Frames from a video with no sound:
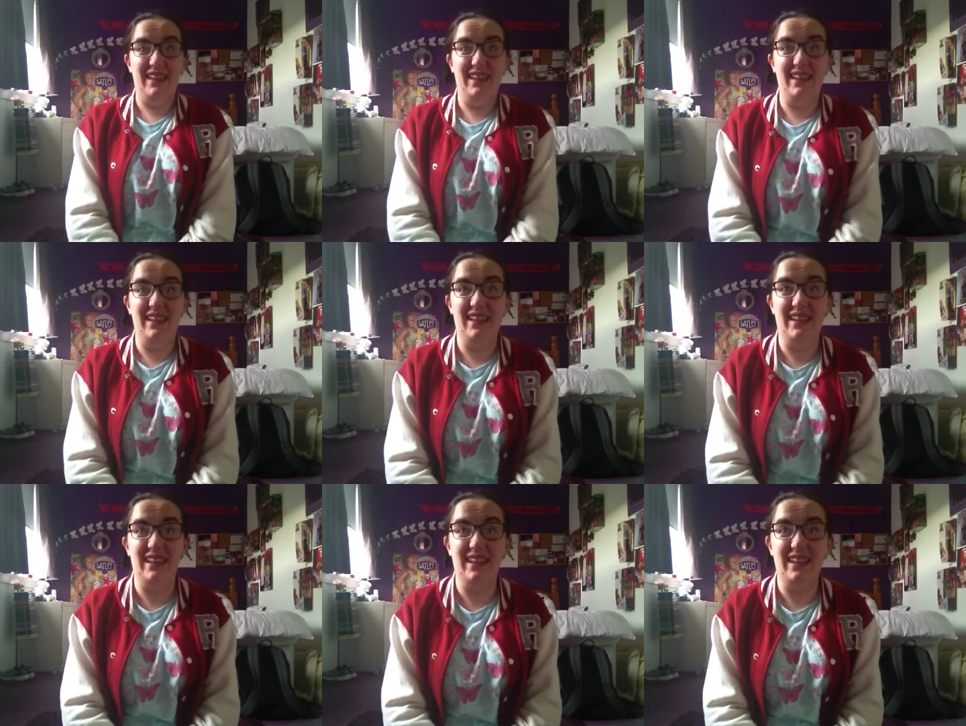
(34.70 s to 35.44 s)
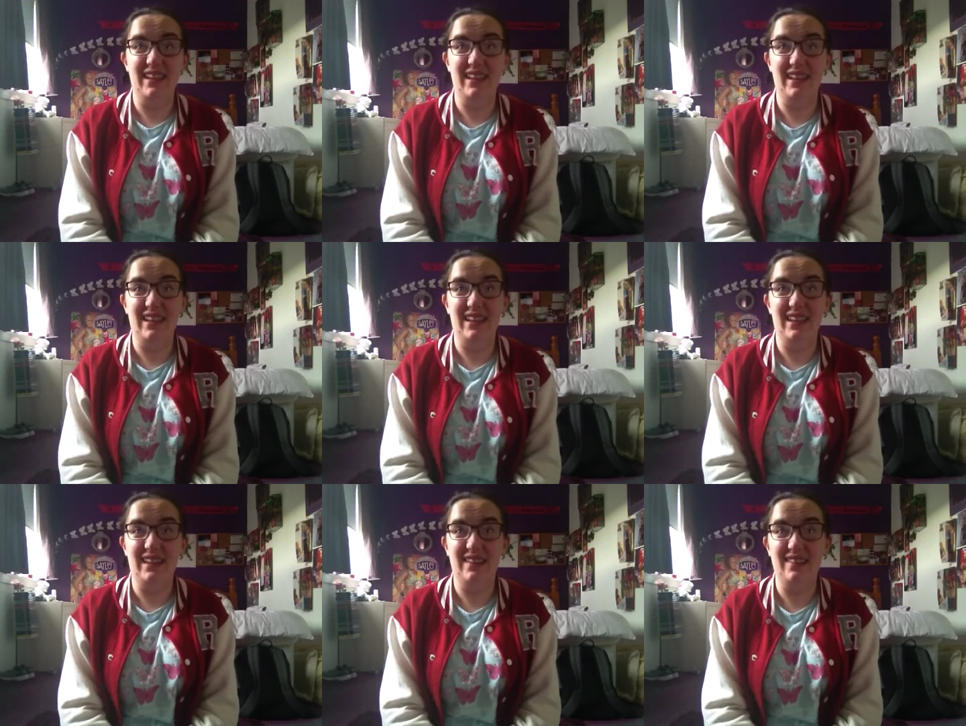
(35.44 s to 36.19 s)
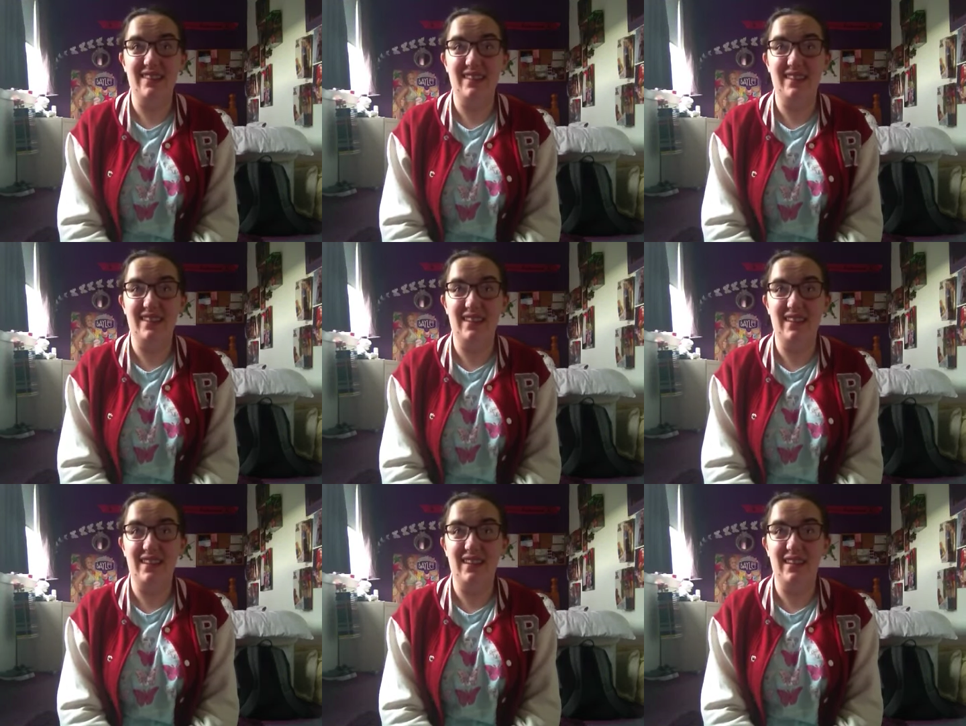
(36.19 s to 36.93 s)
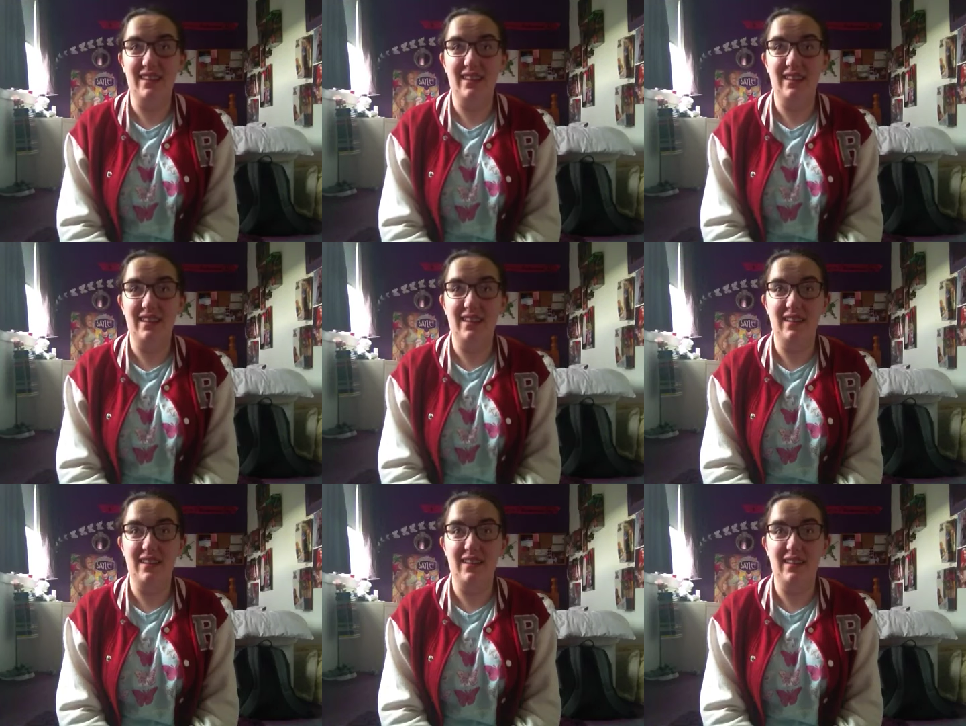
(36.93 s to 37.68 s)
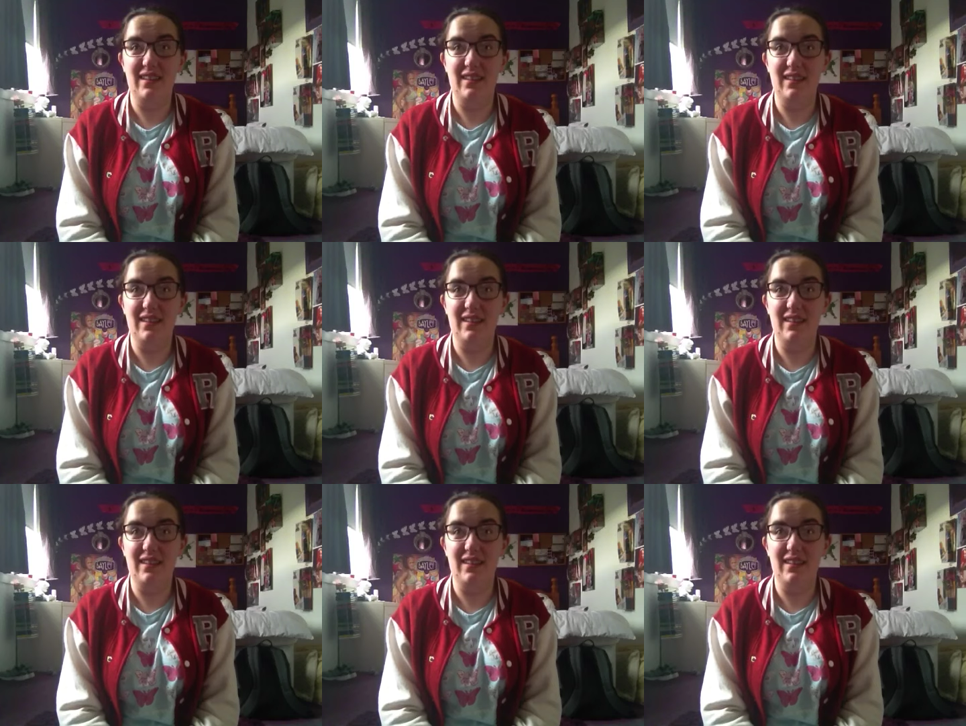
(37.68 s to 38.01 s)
Nobody speaks.